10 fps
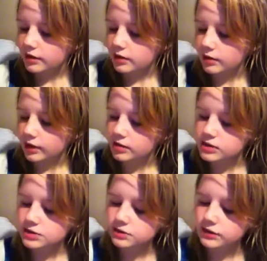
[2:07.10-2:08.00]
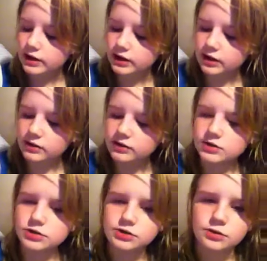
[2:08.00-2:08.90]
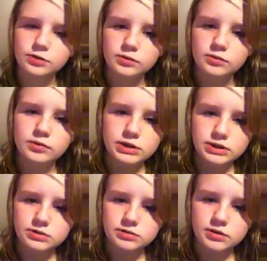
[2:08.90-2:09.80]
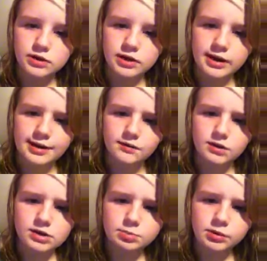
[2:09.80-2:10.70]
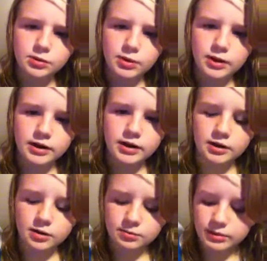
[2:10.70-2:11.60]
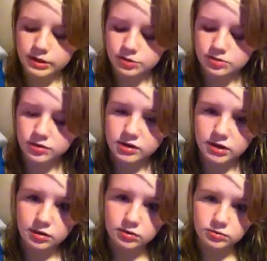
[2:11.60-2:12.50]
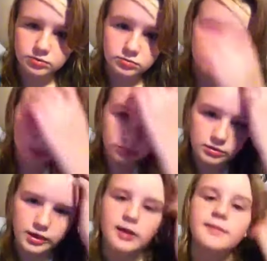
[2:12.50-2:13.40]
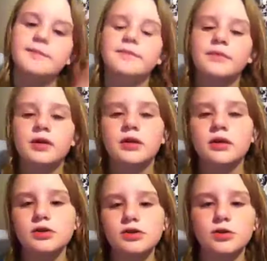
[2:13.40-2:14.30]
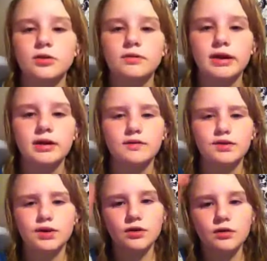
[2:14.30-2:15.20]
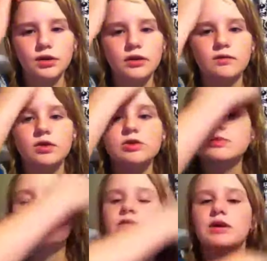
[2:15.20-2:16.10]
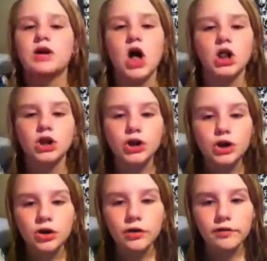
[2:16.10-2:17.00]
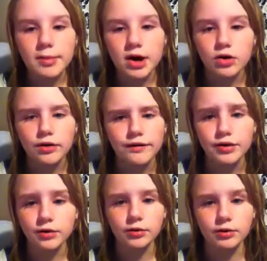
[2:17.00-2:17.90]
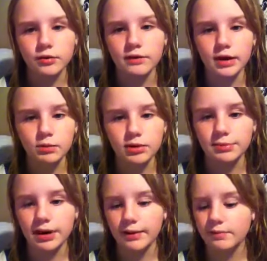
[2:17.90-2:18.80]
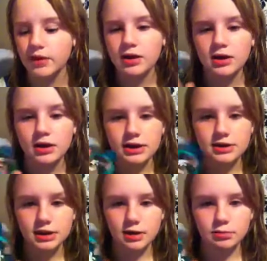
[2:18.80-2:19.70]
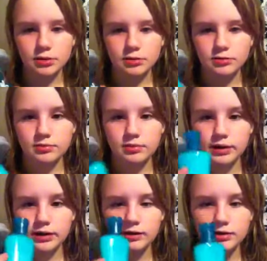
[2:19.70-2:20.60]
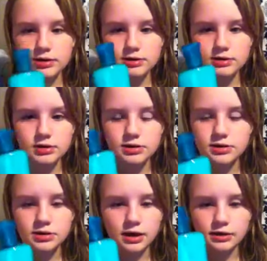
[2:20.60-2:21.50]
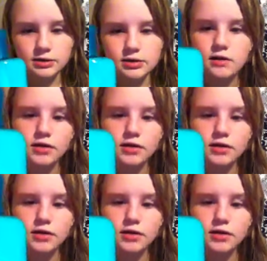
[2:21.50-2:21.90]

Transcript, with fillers: Okay, so then I got this too. It's, it looks blue on here, but it's really teal. Okay. So, like, if you're looking for a specific color of a bottle, if you don't know, like, what to buy, it's not blue. Okay, it's not this color.